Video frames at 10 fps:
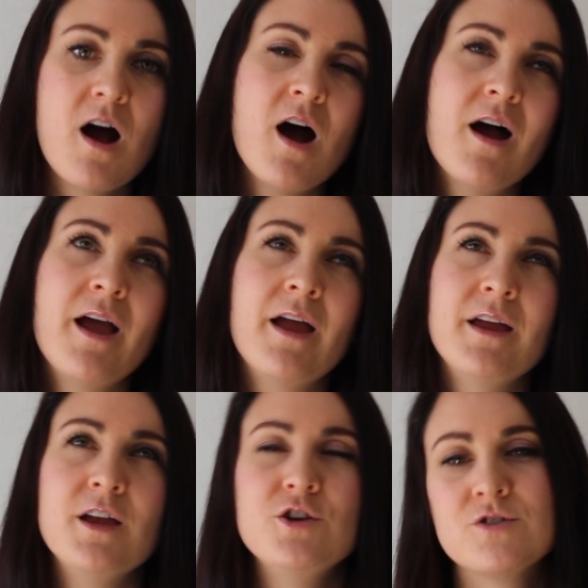
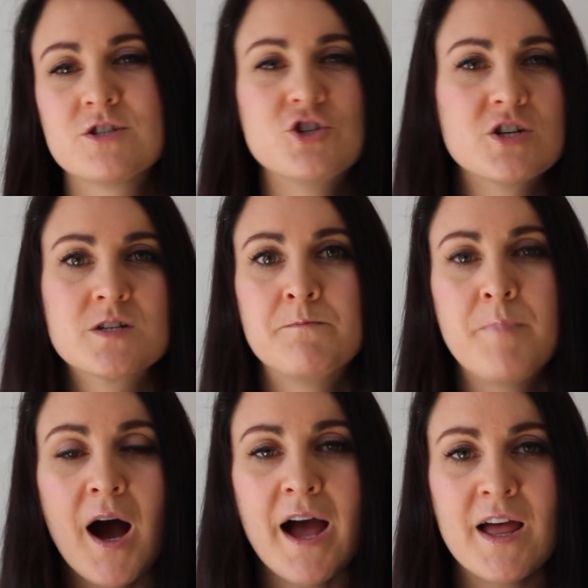I used to just
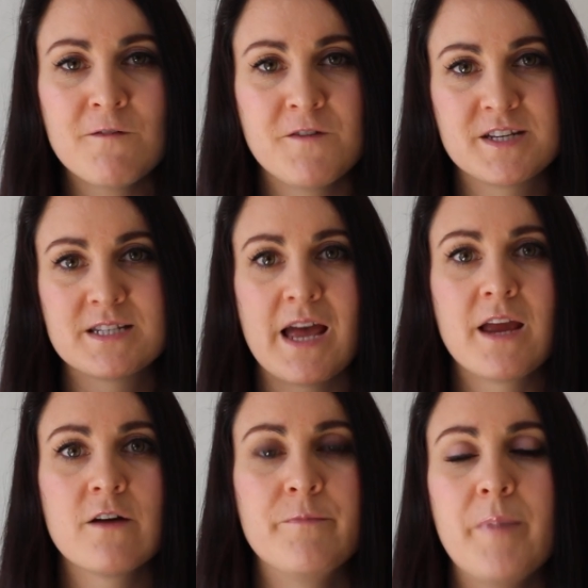buy for the
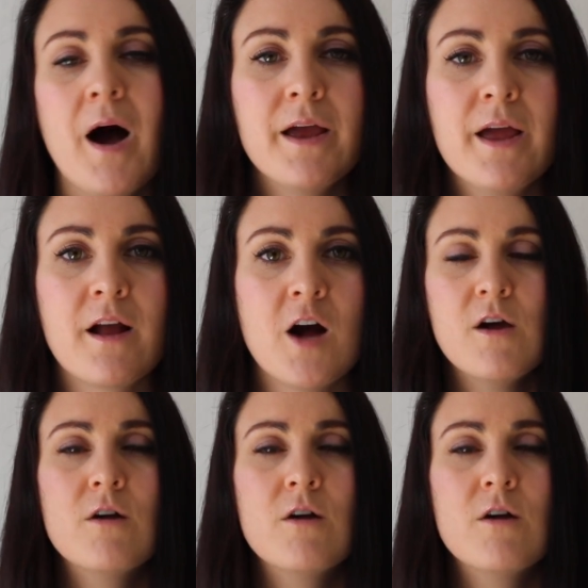sake of buying.